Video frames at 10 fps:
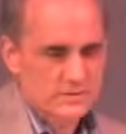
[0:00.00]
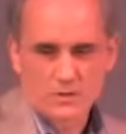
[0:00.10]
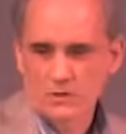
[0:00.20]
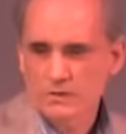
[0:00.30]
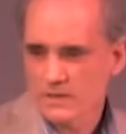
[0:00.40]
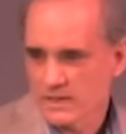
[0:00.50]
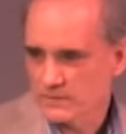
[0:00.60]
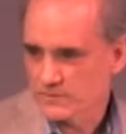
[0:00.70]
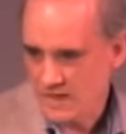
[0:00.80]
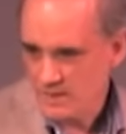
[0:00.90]
there. There's a whole
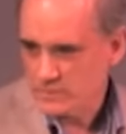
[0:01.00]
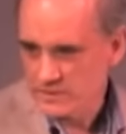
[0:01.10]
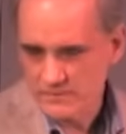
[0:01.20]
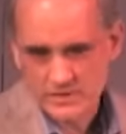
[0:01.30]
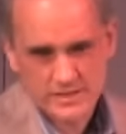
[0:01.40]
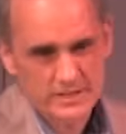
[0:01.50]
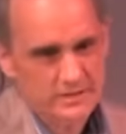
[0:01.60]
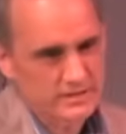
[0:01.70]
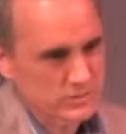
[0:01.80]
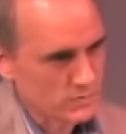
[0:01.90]
lot of non-believers
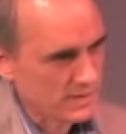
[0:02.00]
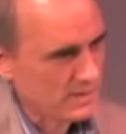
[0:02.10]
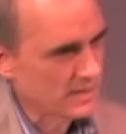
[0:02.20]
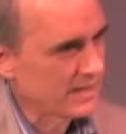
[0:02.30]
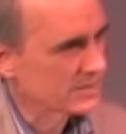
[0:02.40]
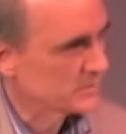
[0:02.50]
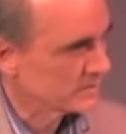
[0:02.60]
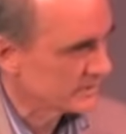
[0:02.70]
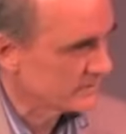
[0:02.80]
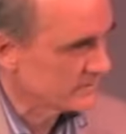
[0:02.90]
here as well as
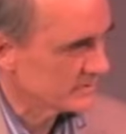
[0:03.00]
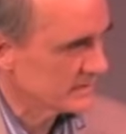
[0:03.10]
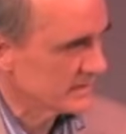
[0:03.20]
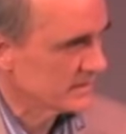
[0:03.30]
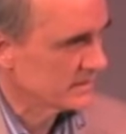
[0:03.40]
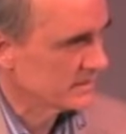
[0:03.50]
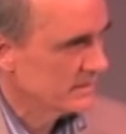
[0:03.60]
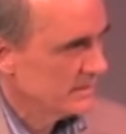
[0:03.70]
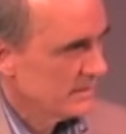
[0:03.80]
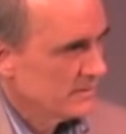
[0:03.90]
believers. And I think
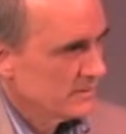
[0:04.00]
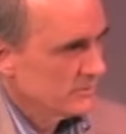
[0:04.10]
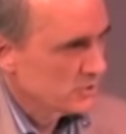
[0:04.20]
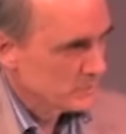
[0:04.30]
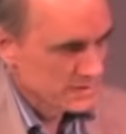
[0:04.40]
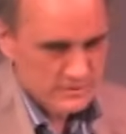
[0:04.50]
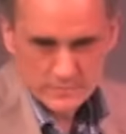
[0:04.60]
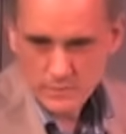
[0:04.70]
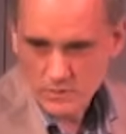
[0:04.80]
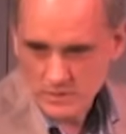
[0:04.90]

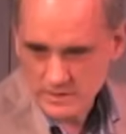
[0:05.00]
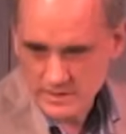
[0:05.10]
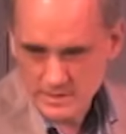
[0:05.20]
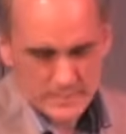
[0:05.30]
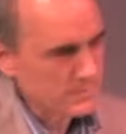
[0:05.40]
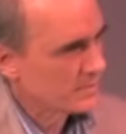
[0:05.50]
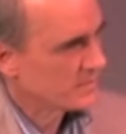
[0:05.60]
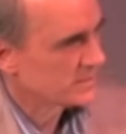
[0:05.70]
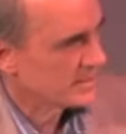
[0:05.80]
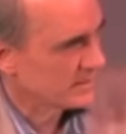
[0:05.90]
humanists of Portland and my
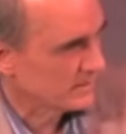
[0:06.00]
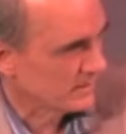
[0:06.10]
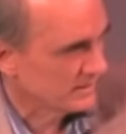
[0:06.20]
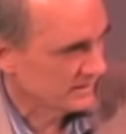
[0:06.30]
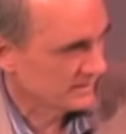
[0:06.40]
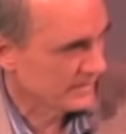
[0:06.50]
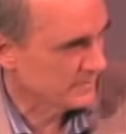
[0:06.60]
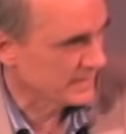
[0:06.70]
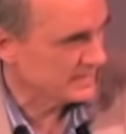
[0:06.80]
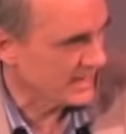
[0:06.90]
brother Daryl
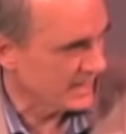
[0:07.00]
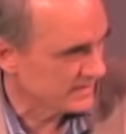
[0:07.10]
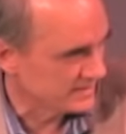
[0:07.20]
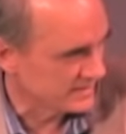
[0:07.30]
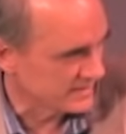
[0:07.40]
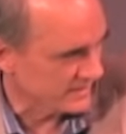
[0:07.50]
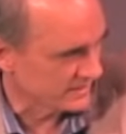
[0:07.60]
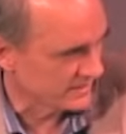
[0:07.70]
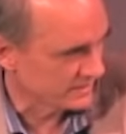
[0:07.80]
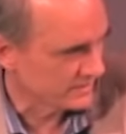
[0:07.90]
and my dad
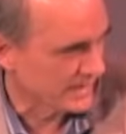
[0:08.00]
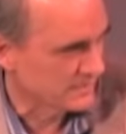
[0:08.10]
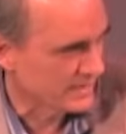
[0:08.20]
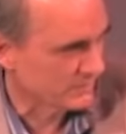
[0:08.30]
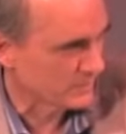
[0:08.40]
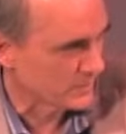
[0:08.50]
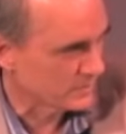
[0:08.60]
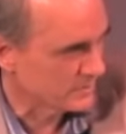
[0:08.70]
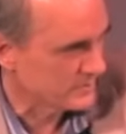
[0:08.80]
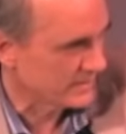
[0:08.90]
down here came down from
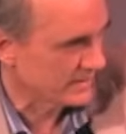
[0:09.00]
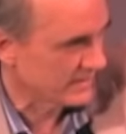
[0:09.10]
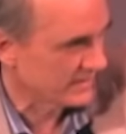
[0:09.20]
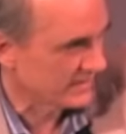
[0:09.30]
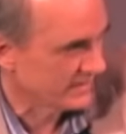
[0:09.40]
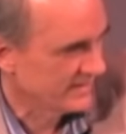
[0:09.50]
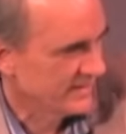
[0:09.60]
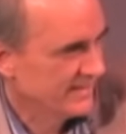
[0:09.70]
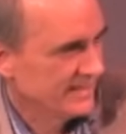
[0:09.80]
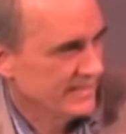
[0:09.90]
Olympia area.
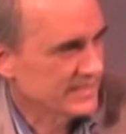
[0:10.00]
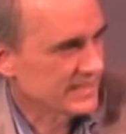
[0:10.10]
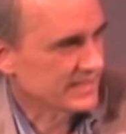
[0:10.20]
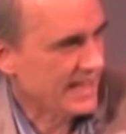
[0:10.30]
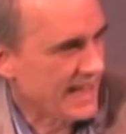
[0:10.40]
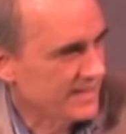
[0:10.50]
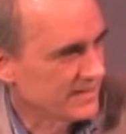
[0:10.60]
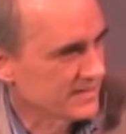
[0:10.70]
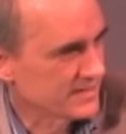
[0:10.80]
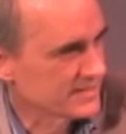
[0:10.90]
He's got the
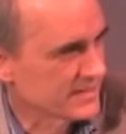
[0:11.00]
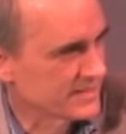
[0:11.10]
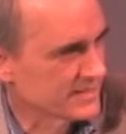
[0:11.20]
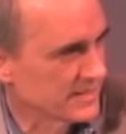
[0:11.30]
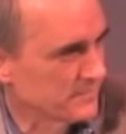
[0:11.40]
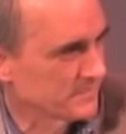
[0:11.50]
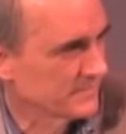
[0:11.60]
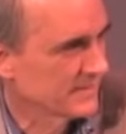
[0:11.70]
hat on that says, uh,